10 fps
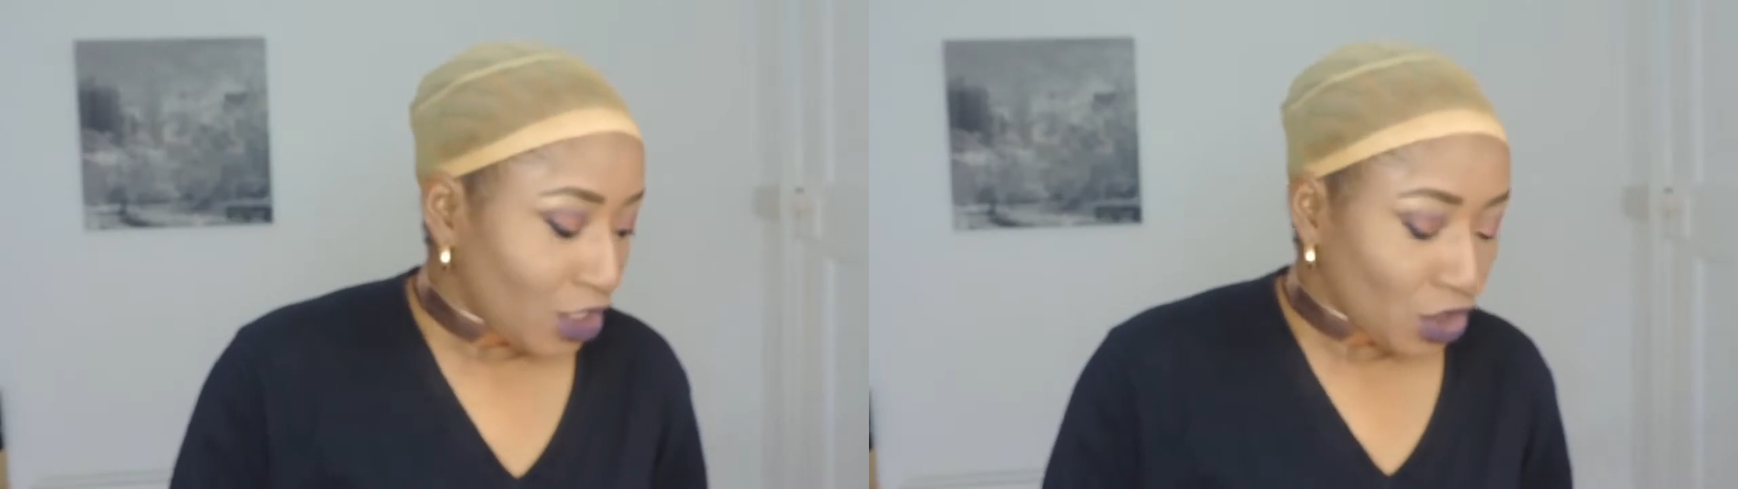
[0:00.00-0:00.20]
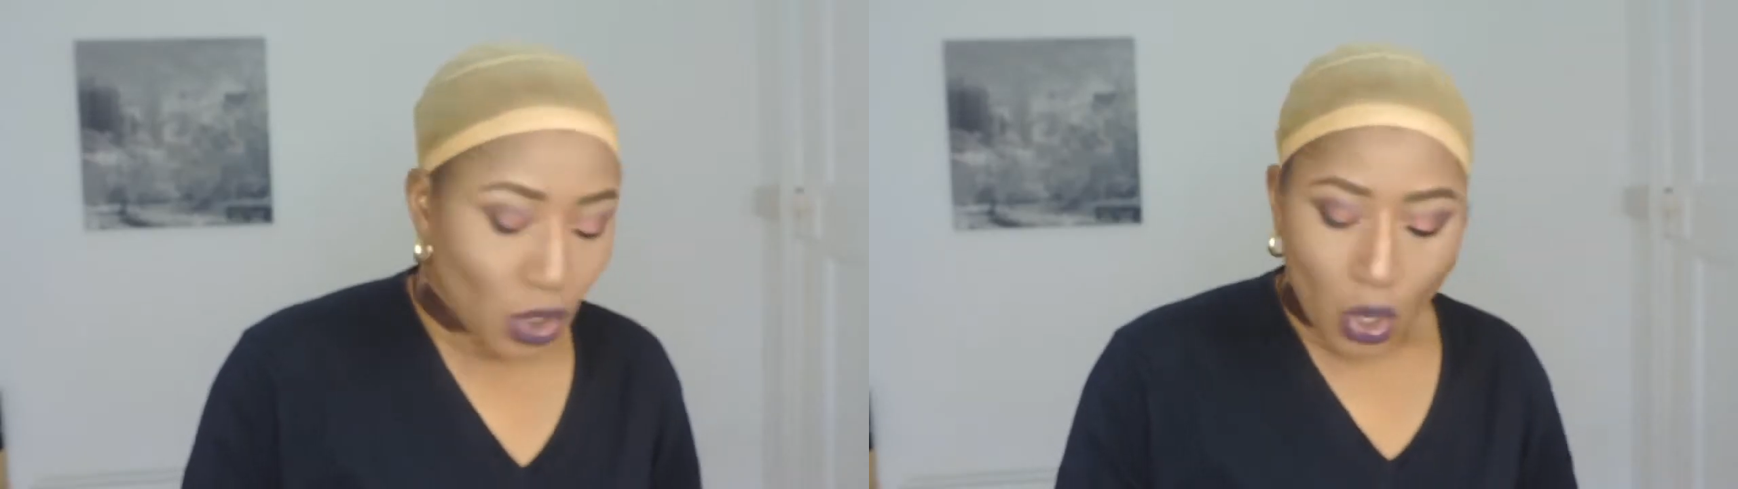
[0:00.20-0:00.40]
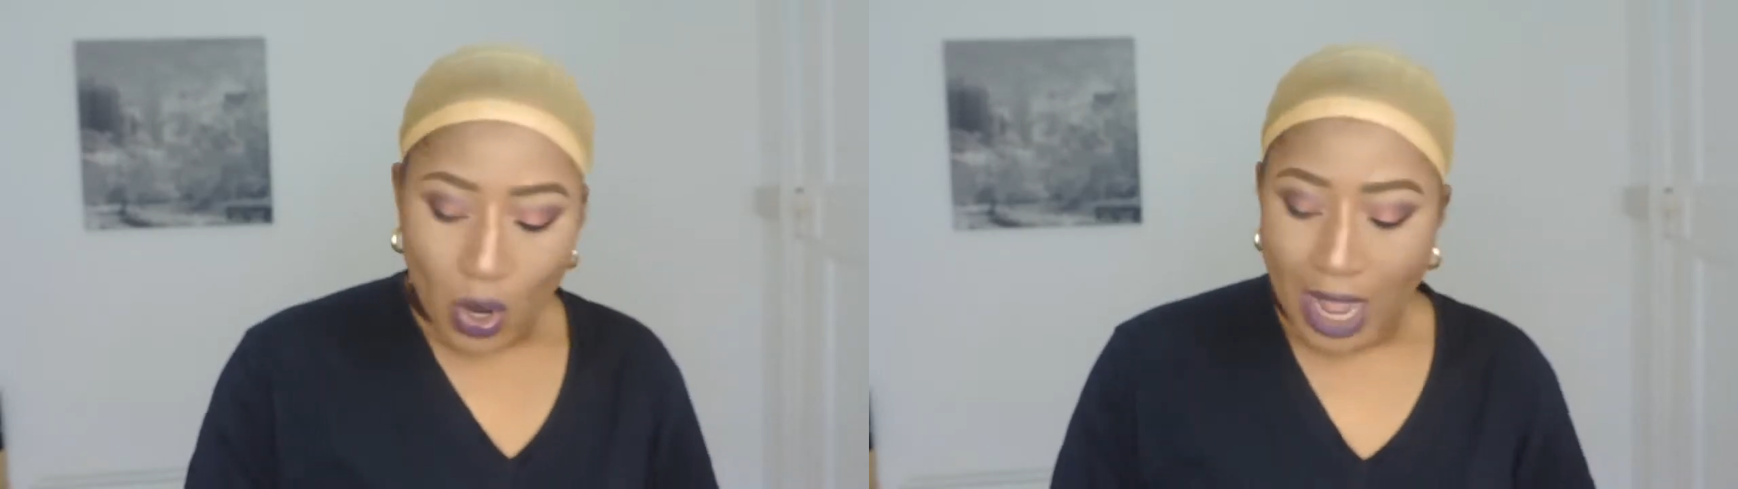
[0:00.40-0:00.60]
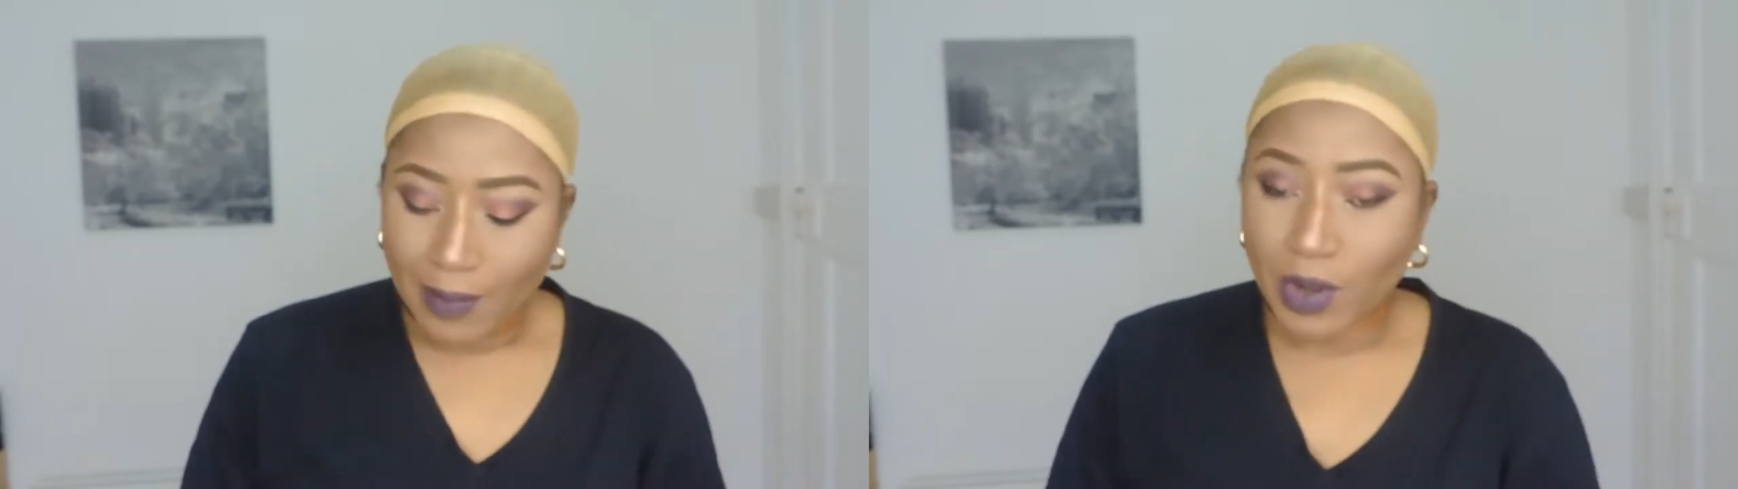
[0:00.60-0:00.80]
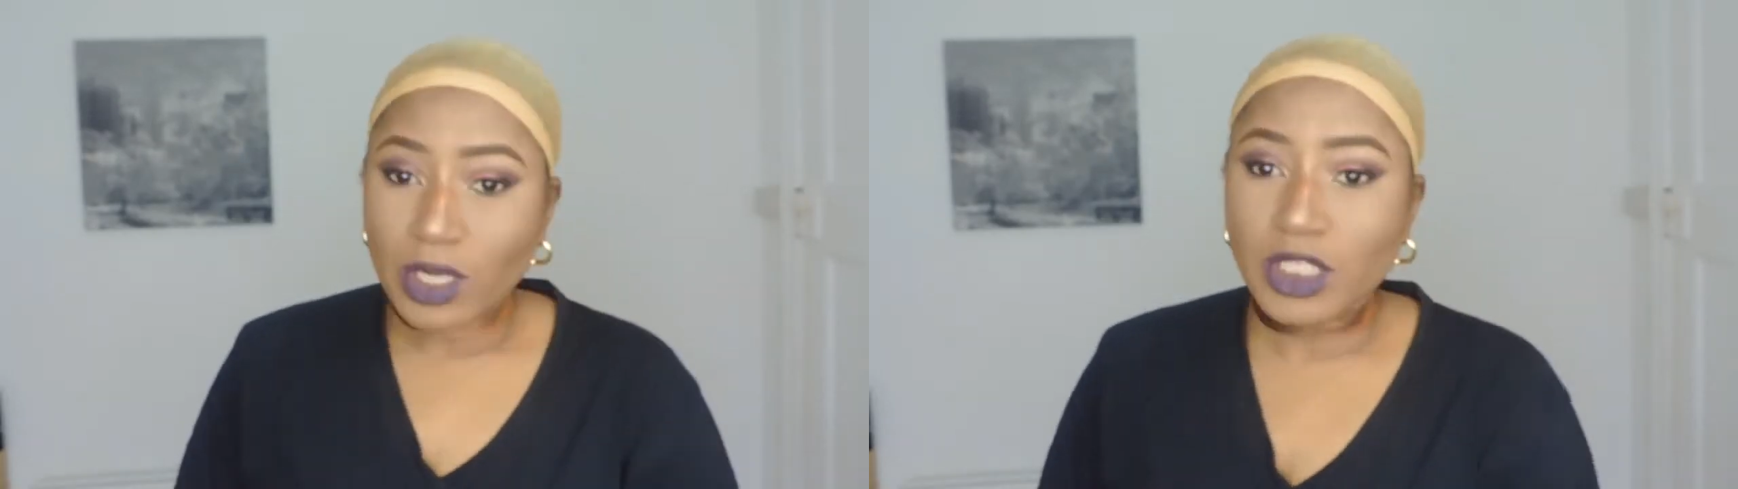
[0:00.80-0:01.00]
So
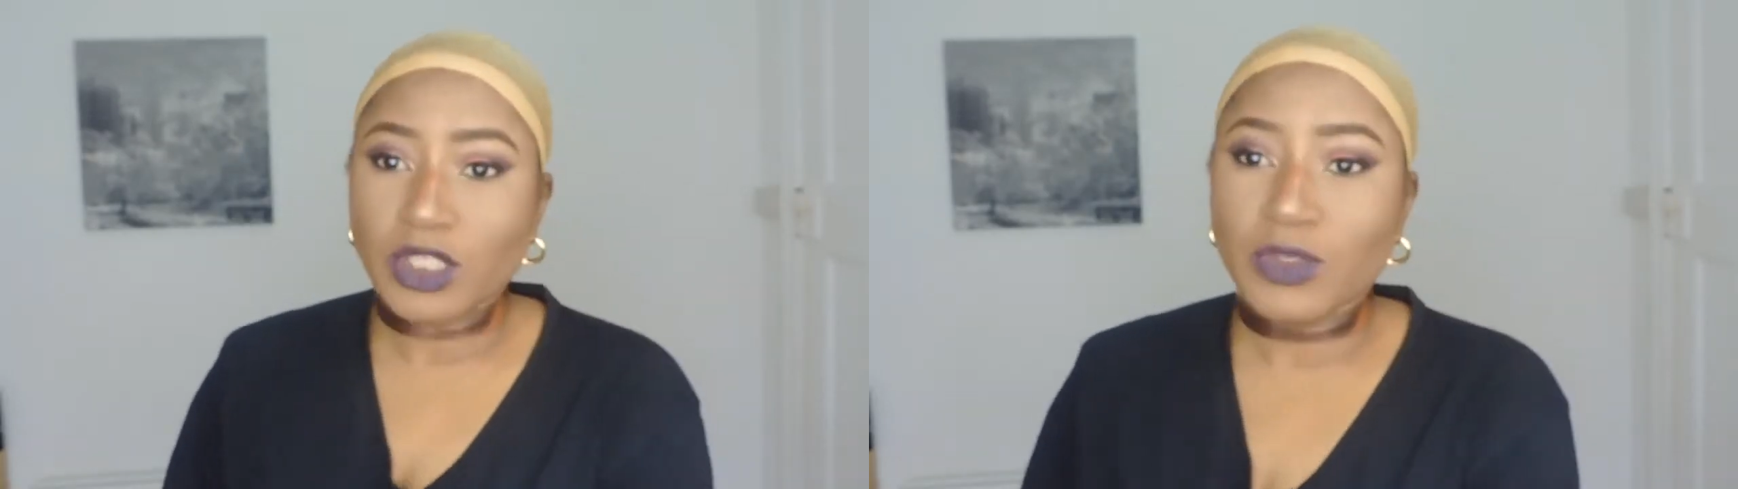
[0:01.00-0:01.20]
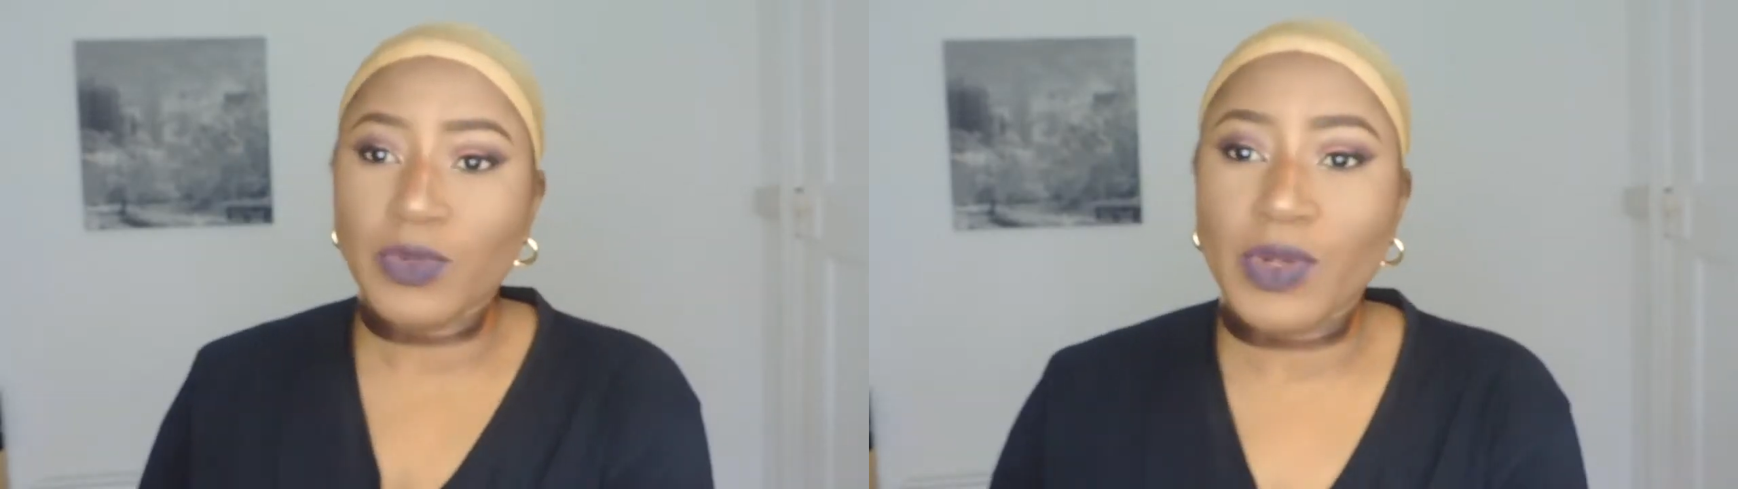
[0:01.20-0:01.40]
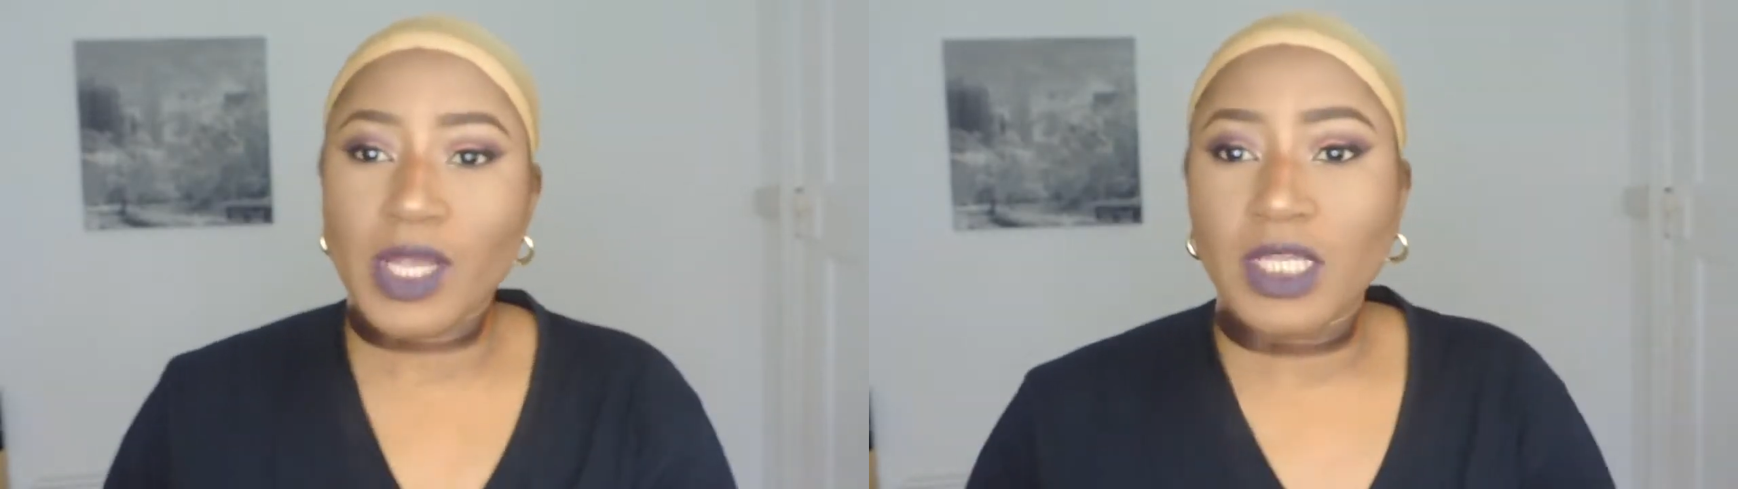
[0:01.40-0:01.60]
I'm going to